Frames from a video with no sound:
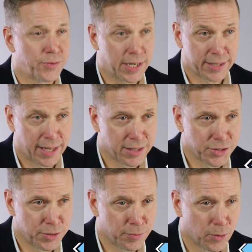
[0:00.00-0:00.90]
of
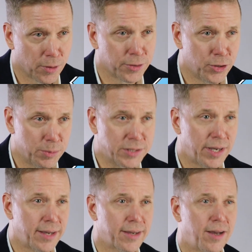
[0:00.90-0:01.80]
Technology for
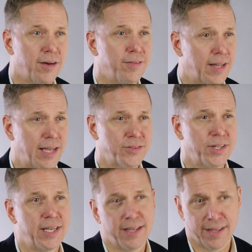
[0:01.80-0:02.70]
Humantech, a
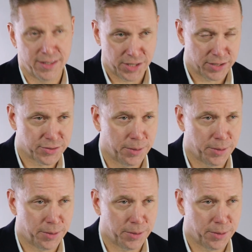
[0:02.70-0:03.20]
VelocityEHS